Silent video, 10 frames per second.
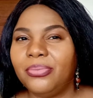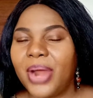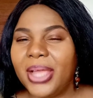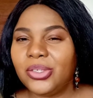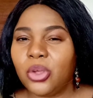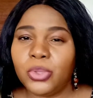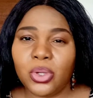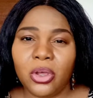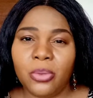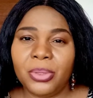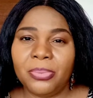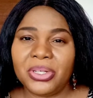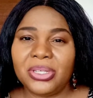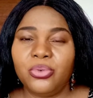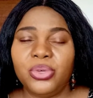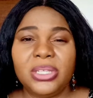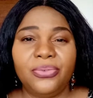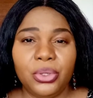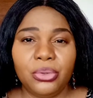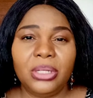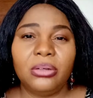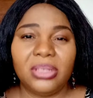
write-up to help the person who is viewing